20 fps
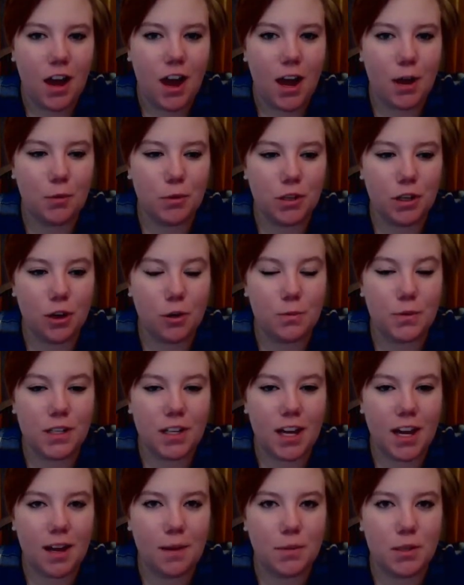I really hope
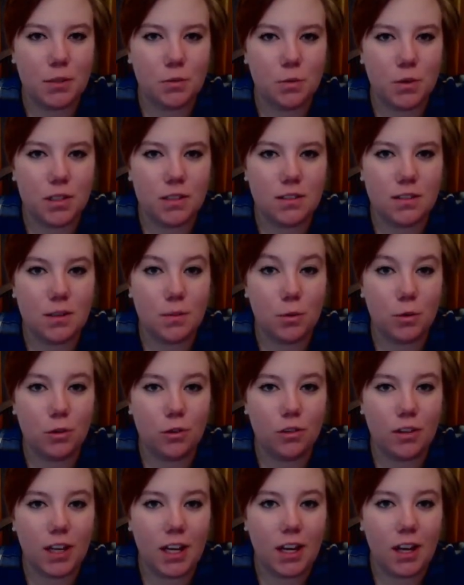that Cammy's went
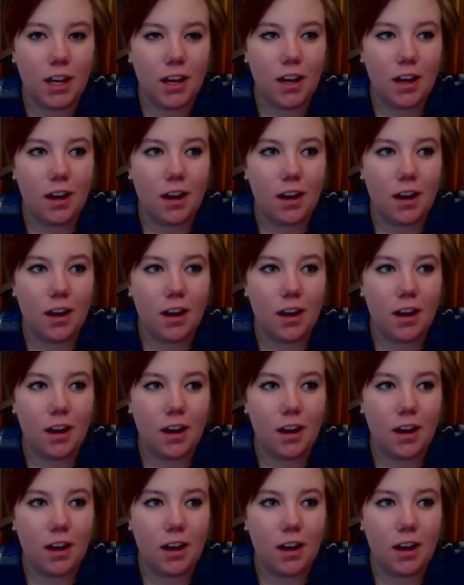similarly.